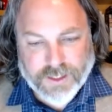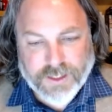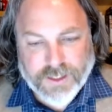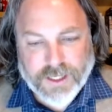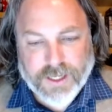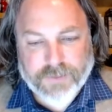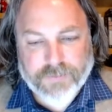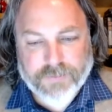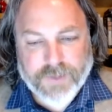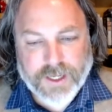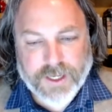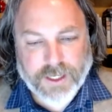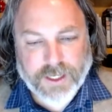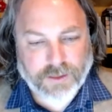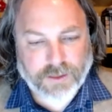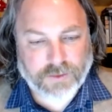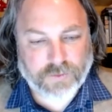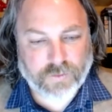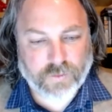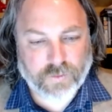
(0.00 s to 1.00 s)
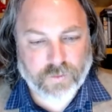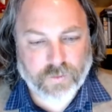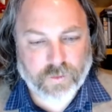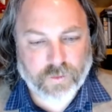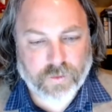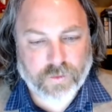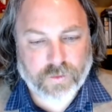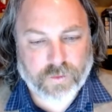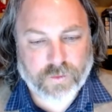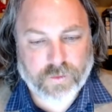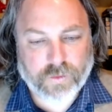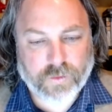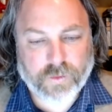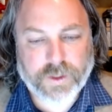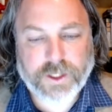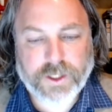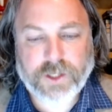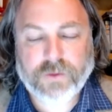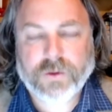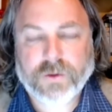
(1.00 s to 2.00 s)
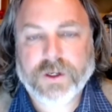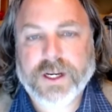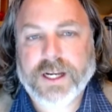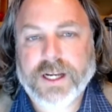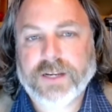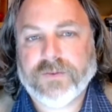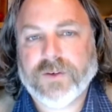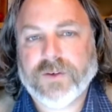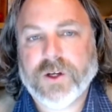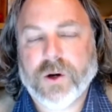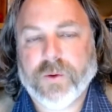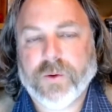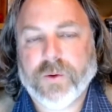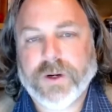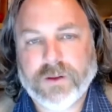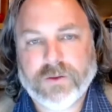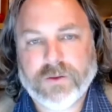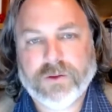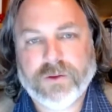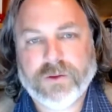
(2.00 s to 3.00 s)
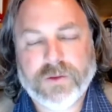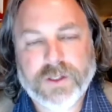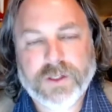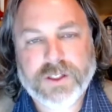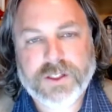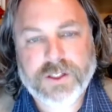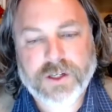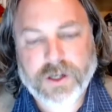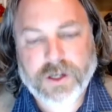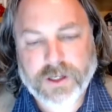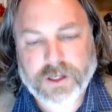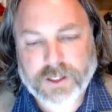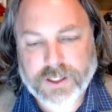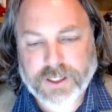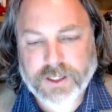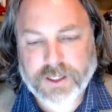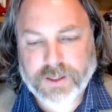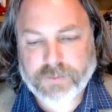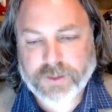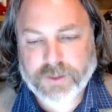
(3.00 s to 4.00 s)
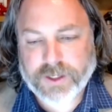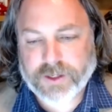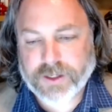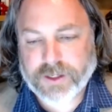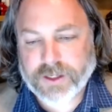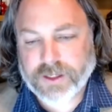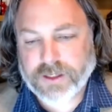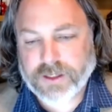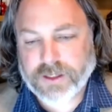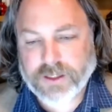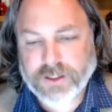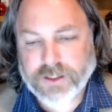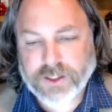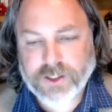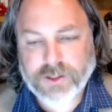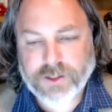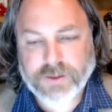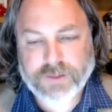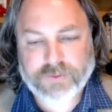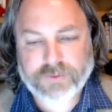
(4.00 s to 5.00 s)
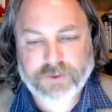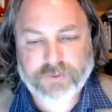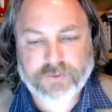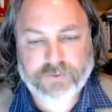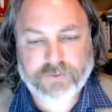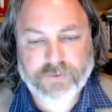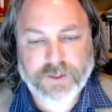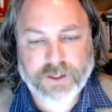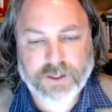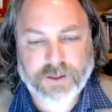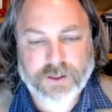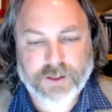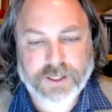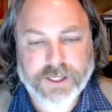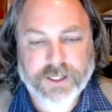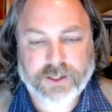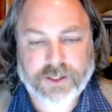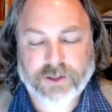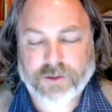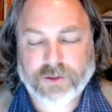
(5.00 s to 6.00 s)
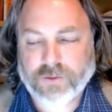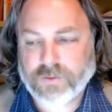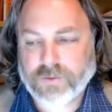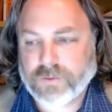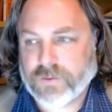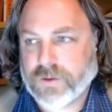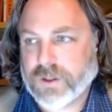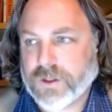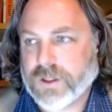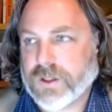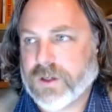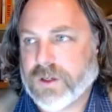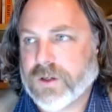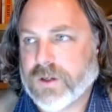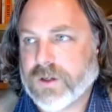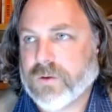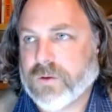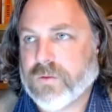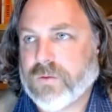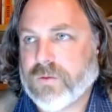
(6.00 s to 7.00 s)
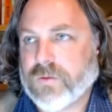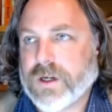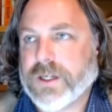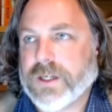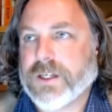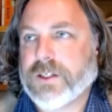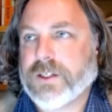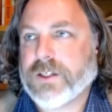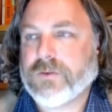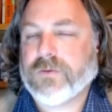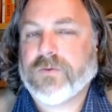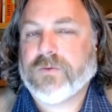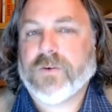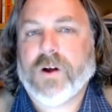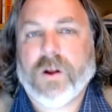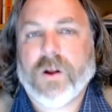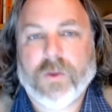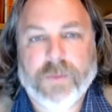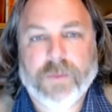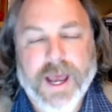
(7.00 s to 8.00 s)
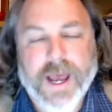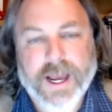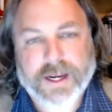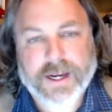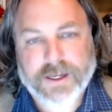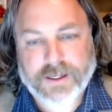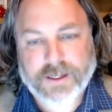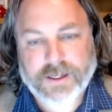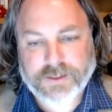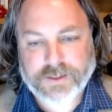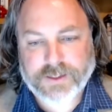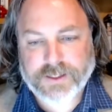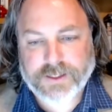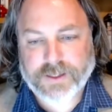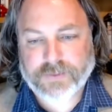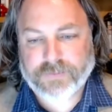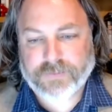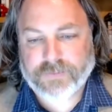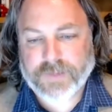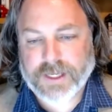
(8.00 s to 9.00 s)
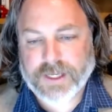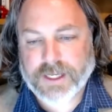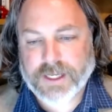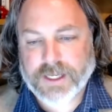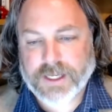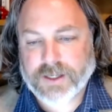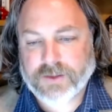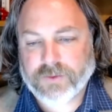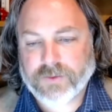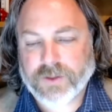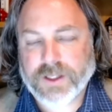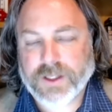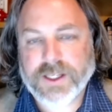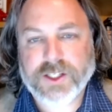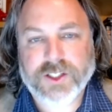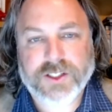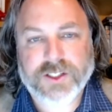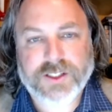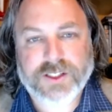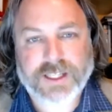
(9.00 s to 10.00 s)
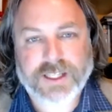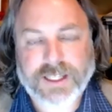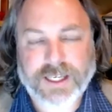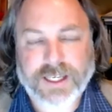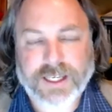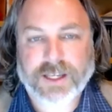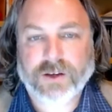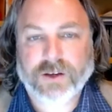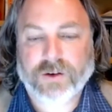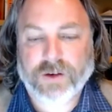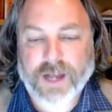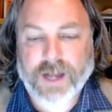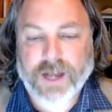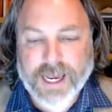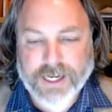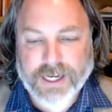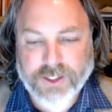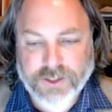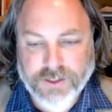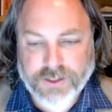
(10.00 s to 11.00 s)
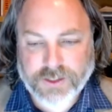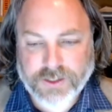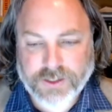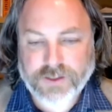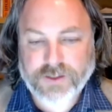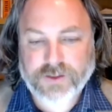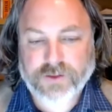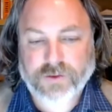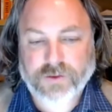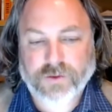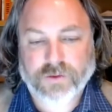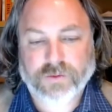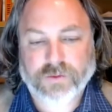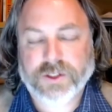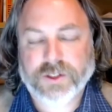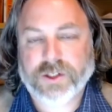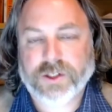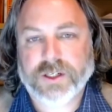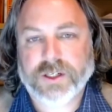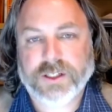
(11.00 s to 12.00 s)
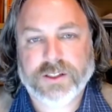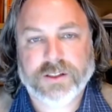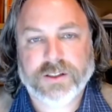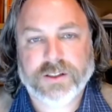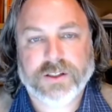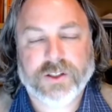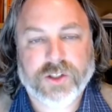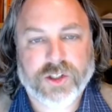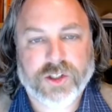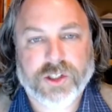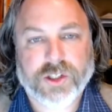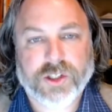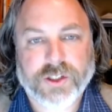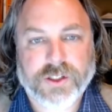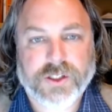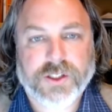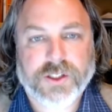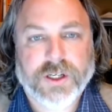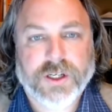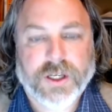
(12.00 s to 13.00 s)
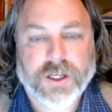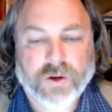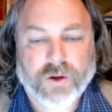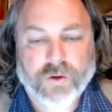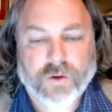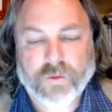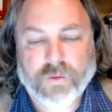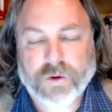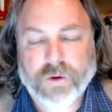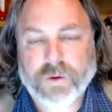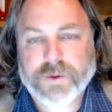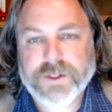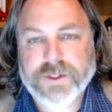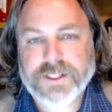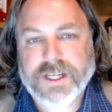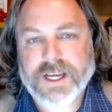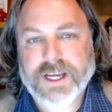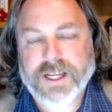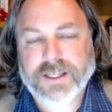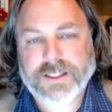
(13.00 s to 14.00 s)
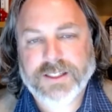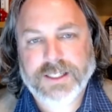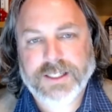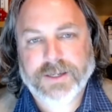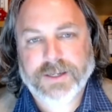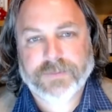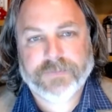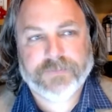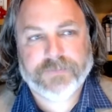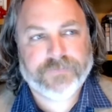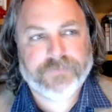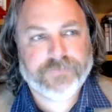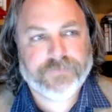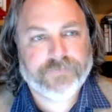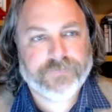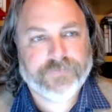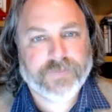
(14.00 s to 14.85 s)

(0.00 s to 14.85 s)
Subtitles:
When you were kind of going through this dark period, did you ever feel like you wanted to fall back onto some religious thinking or actions or returning to the church? What was that? And